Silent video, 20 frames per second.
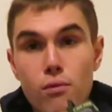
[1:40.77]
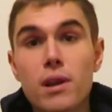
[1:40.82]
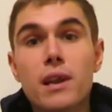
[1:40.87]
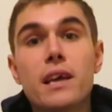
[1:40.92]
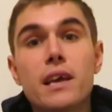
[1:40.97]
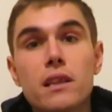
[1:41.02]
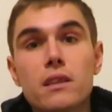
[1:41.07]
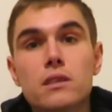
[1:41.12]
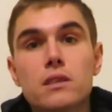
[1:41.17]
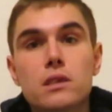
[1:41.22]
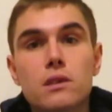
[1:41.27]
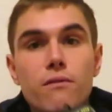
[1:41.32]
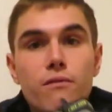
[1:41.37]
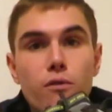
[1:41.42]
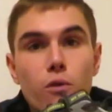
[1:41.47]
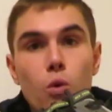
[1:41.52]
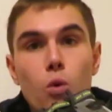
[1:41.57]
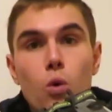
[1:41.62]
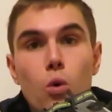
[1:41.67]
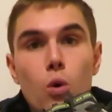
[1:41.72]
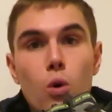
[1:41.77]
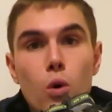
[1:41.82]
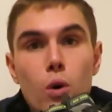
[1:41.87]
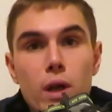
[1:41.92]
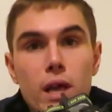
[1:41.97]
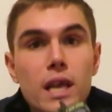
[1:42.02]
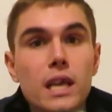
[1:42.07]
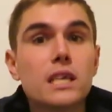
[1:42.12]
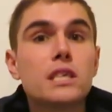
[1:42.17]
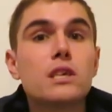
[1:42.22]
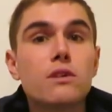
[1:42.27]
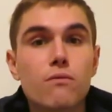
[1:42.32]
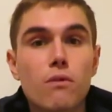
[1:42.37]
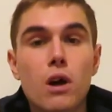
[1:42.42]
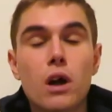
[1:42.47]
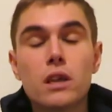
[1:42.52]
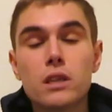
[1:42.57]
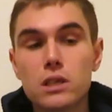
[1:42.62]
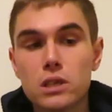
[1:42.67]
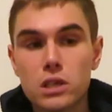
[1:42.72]
brilliant for easy
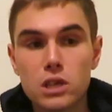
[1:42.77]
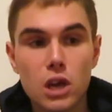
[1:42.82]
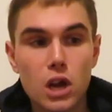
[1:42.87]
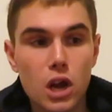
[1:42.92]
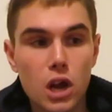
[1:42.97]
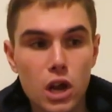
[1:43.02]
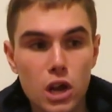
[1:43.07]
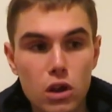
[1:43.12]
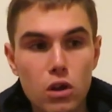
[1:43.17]
runs,